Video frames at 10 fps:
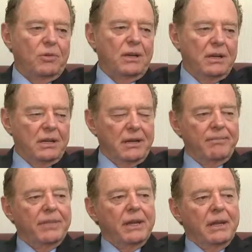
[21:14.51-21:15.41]
really
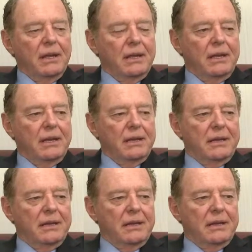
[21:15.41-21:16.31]

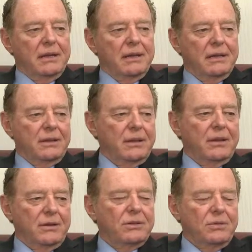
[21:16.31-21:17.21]
is,
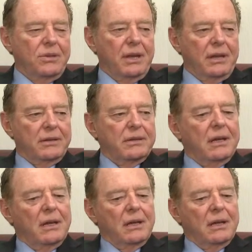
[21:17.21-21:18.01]
there are two things.